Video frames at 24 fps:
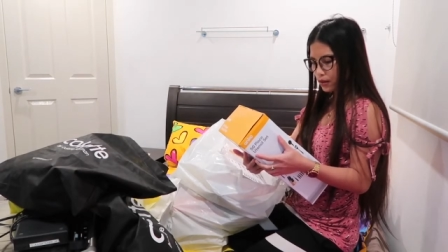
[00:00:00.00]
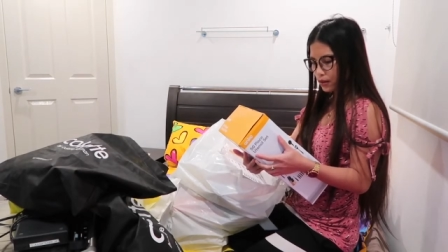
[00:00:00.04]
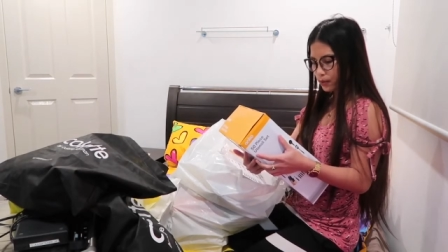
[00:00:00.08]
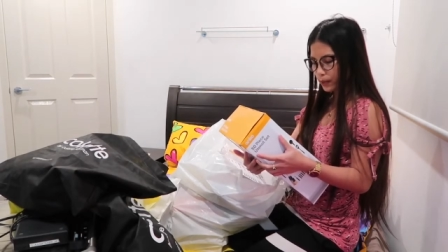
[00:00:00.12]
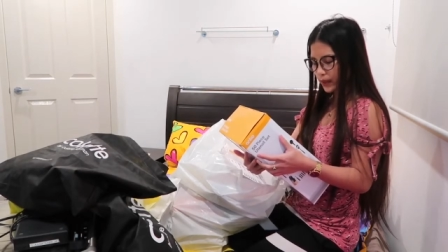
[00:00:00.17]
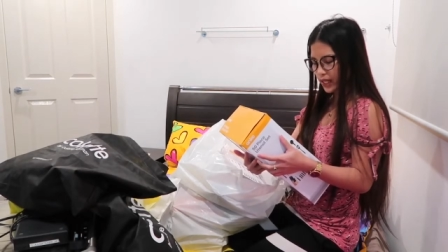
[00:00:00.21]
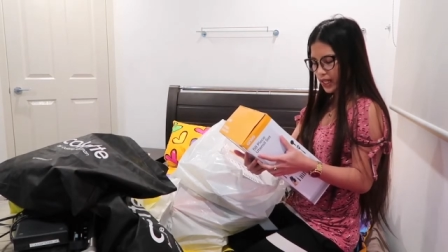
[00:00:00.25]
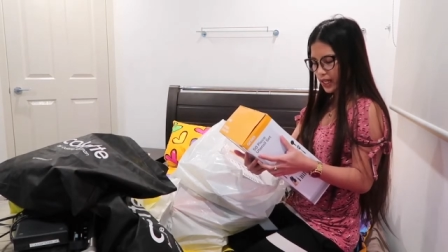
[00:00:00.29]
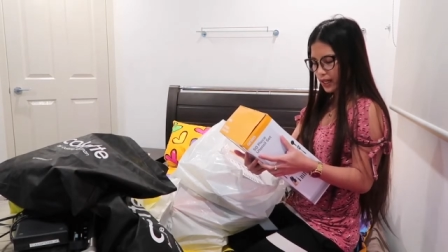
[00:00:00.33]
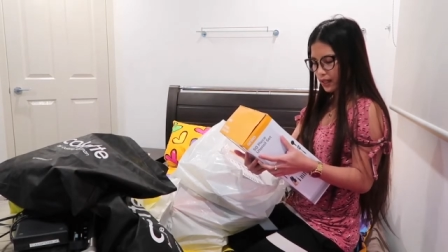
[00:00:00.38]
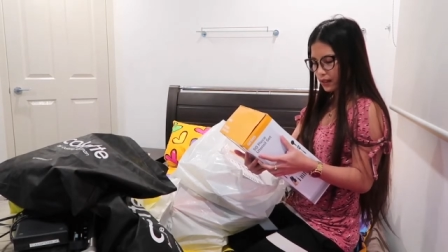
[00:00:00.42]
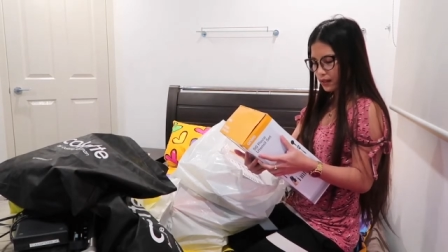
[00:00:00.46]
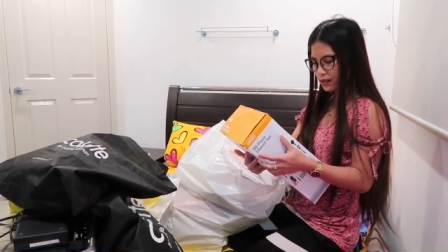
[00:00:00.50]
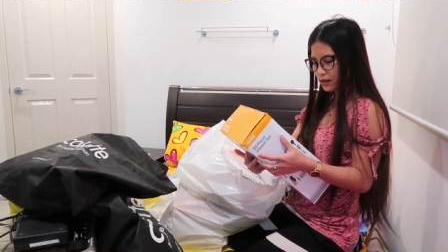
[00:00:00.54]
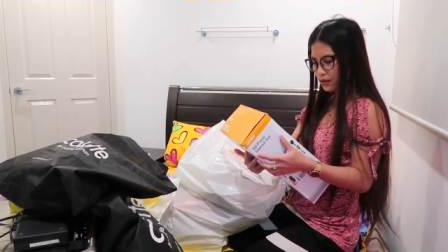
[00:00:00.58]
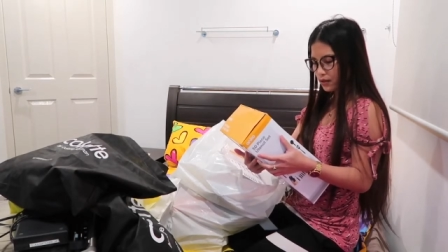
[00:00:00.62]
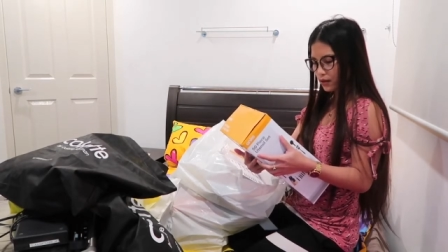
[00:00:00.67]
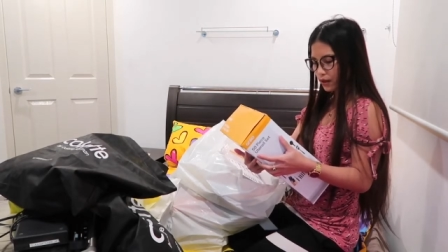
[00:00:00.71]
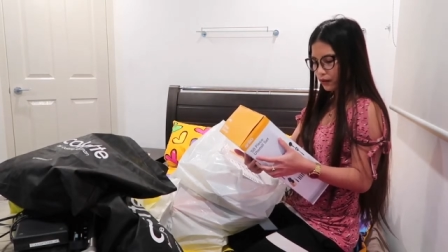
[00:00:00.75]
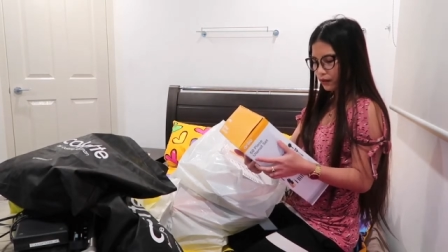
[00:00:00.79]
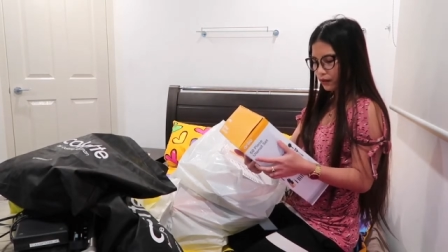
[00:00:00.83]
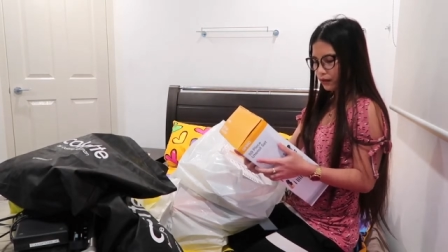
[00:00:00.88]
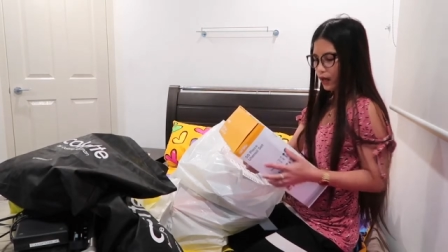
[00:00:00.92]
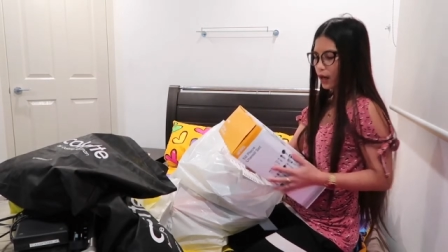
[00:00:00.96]
spaghetti
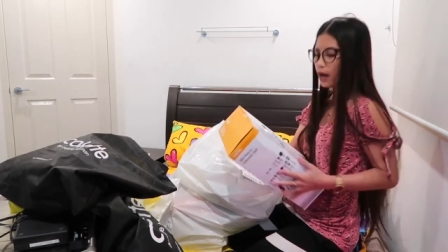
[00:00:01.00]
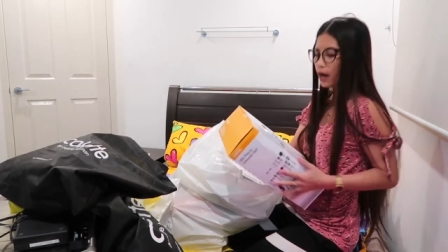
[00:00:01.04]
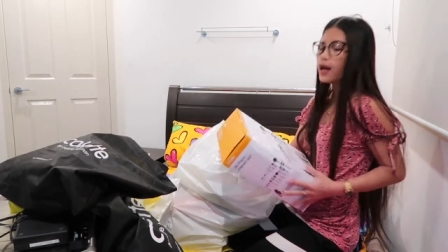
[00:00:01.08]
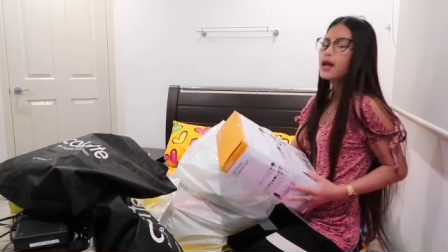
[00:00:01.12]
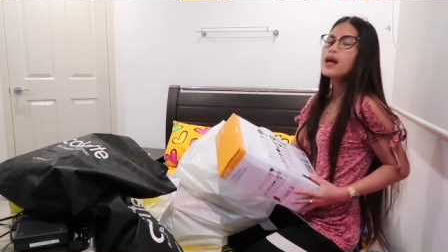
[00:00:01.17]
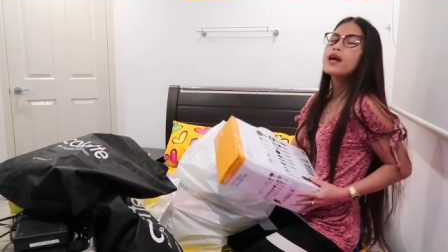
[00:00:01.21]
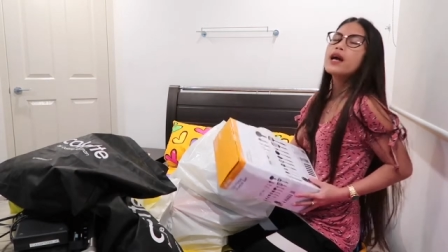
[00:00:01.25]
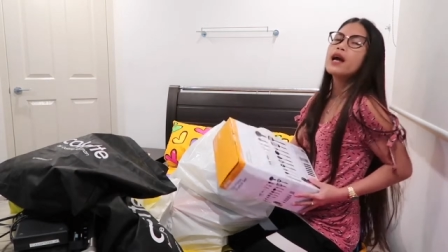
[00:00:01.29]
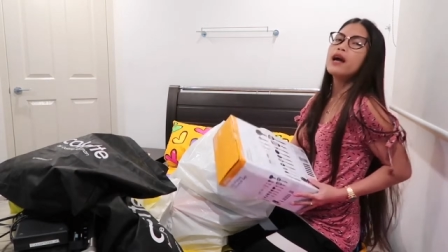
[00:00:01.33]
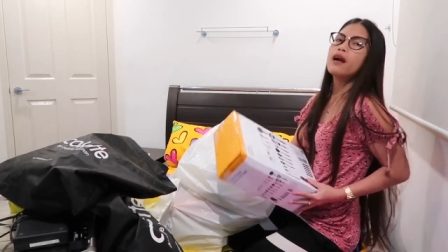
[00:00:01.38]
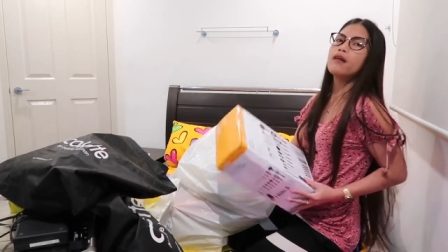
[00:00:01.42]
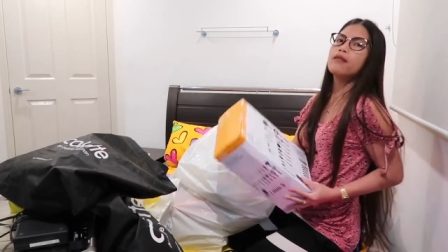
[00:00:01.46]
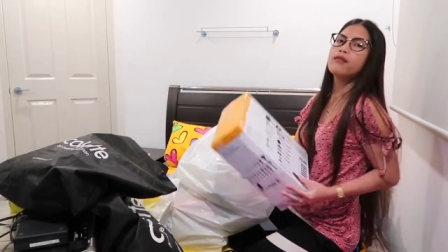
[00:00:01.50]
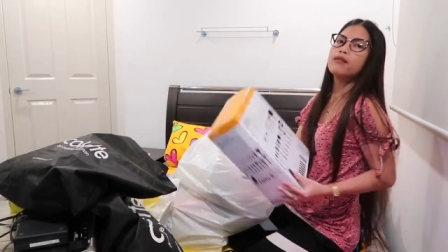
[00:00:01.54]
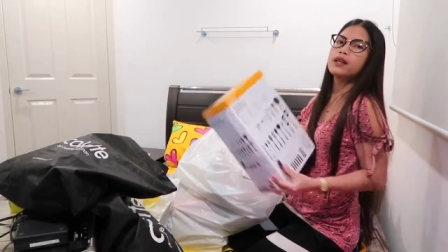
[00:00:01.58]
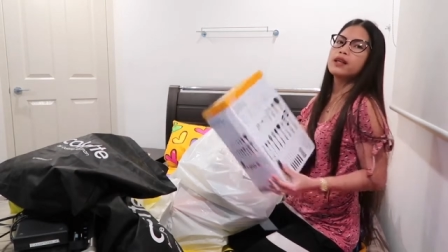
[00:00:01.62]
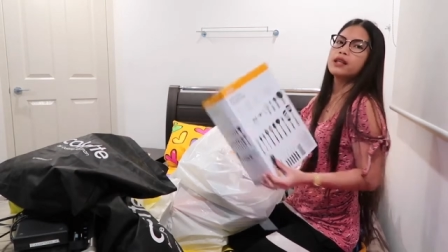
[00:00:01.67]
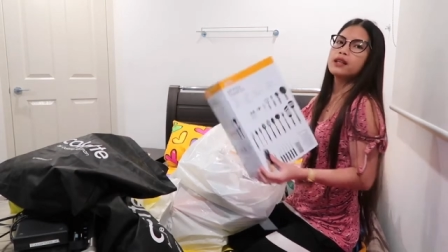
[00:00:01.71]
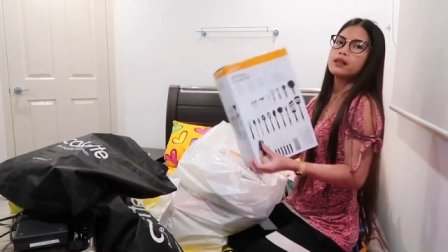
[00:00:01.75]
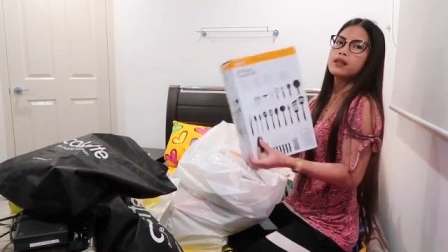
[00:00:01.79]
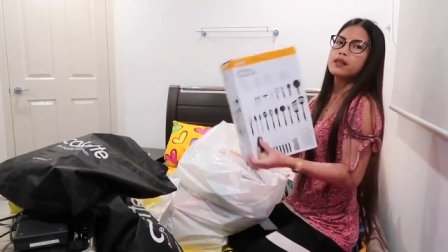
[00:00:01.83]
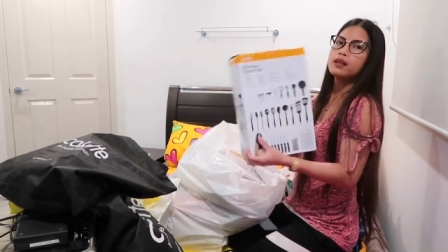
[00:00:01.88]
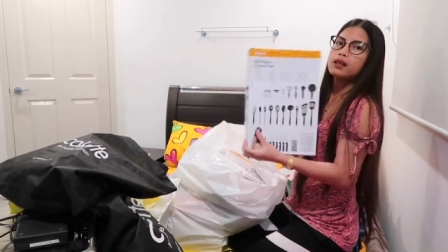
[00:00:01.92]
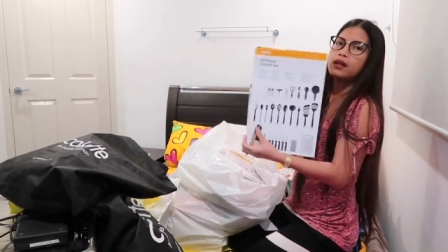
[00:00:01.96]
server,
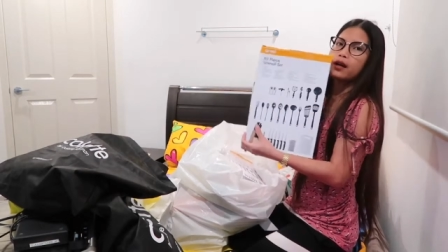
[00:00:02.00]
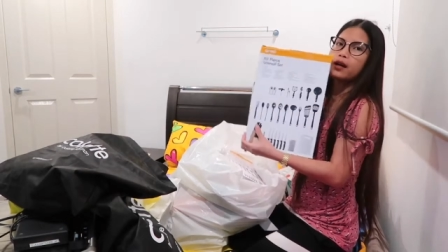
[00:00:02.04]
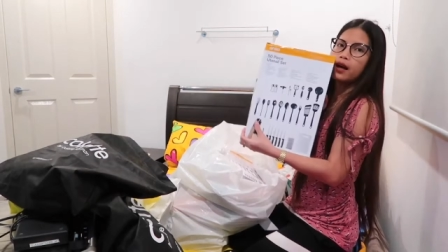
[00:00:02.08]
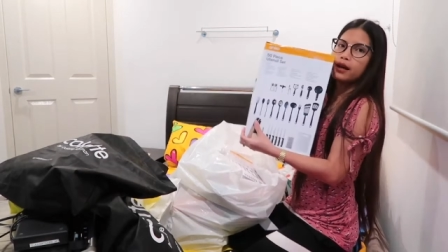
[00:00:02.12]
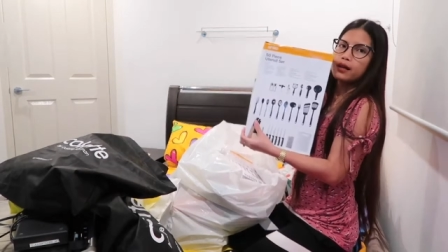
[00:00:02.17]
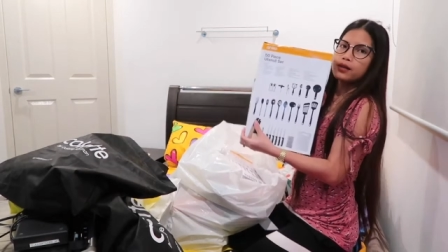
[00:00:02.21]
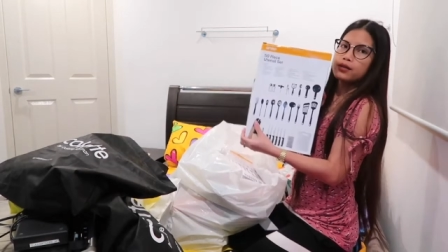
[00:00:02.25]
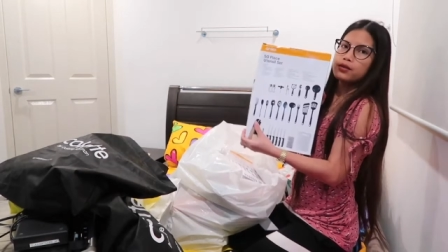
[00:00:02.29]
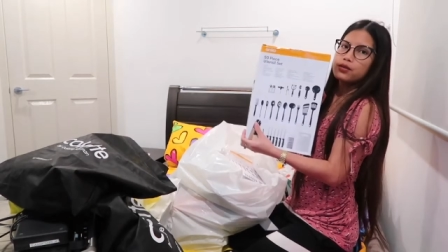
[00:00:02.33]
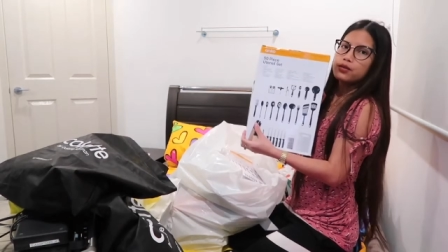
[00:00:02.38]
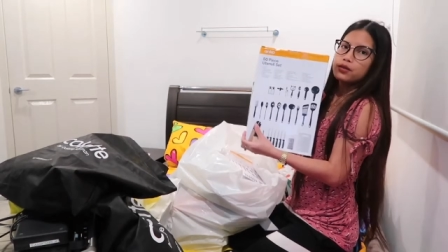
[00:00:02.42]
everything, guys.